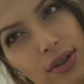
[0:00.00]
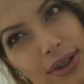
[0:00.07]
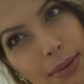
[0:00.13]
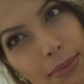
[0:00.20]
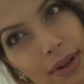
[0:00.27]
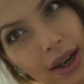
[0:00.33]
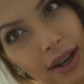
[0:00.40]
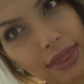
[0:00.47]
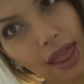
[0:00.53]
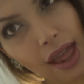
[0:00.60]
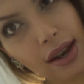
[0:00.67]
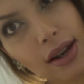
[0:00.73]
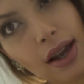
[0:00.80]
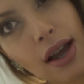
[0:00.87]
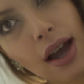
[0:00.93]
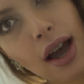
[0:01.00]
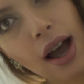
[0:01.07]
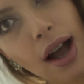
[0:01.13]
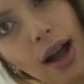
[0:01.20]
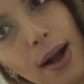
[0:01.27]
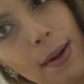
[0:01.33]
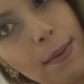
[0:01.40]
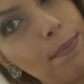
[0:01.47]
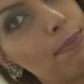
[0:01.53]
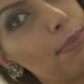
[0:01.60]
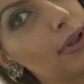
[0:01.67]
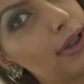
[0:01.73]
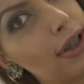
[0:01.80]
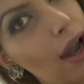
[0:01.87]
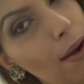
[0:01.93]
or something like that.
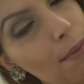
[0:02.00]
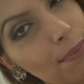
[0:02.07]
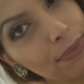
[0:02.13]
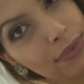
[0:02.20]
But yeah.